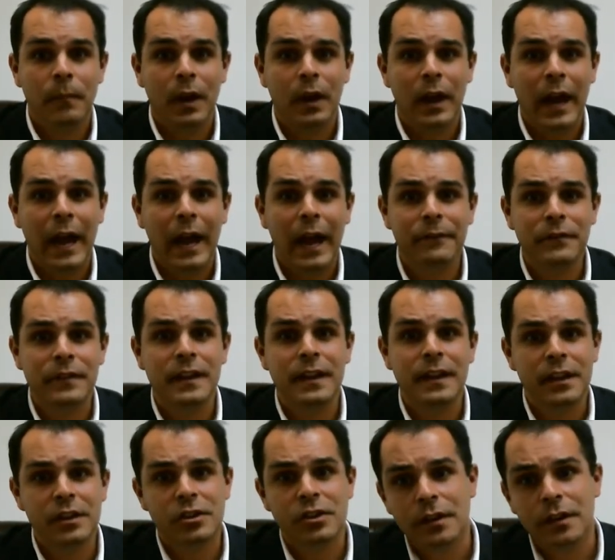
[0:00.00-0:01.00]
having the
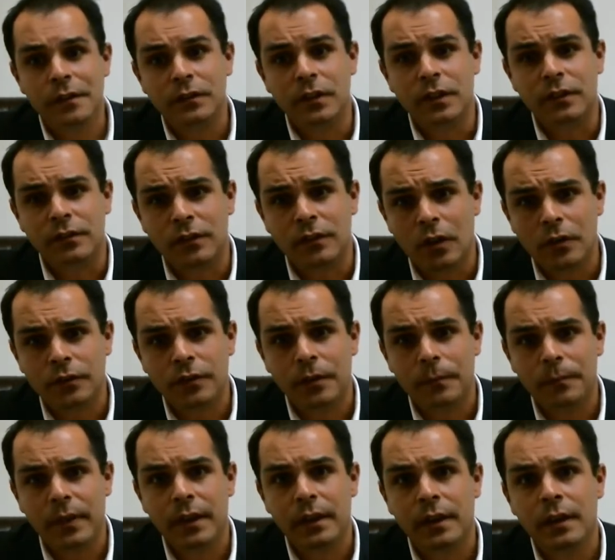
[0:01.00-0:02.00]
initiative to start
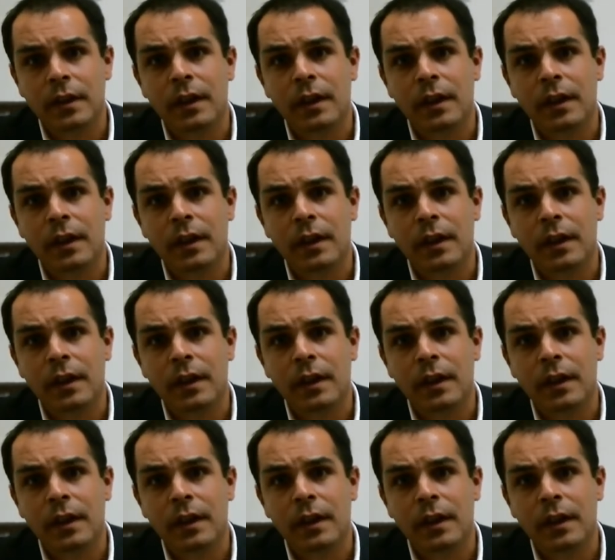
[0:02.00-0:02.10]
something